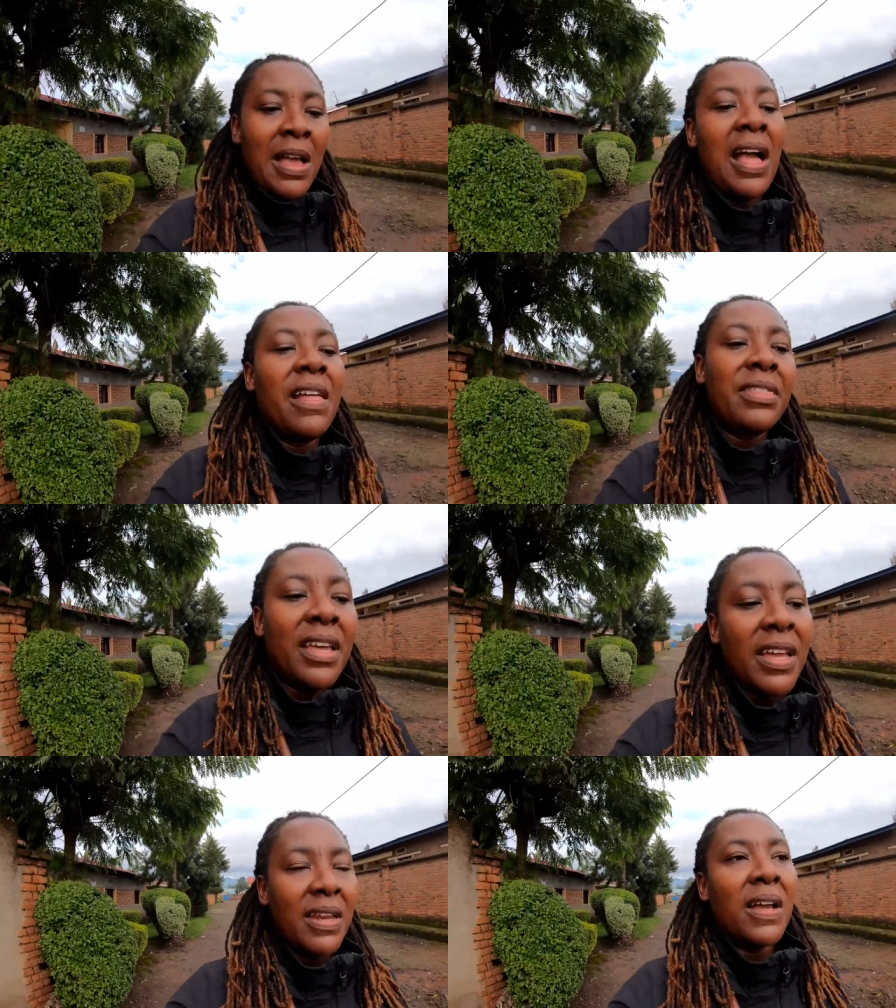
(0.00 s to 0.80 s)
and
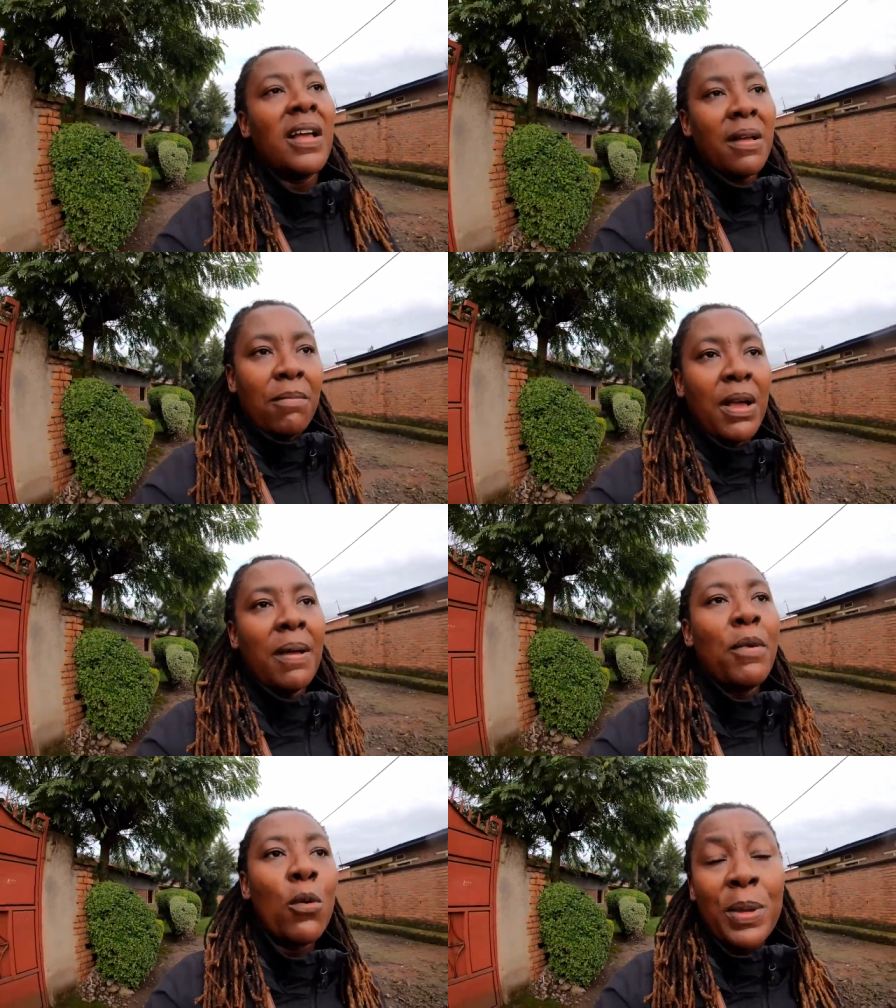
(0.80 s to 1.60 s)
then um,
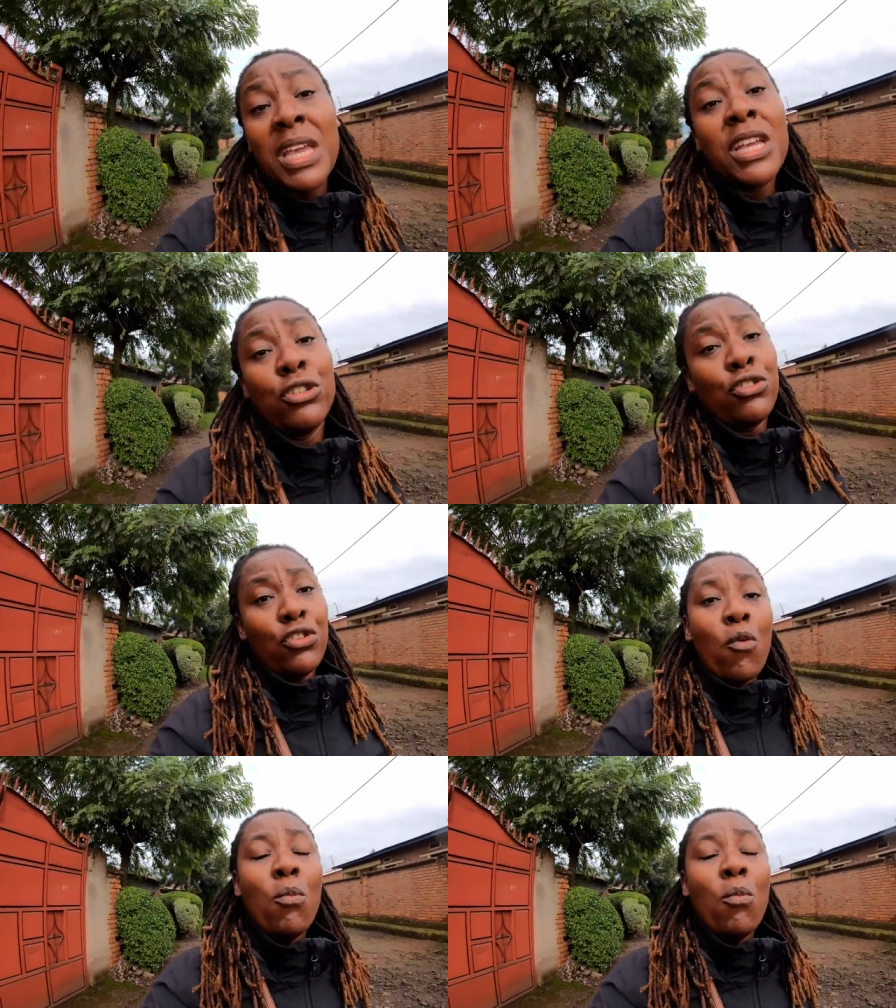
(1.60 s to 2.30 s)
I'm hoping he should know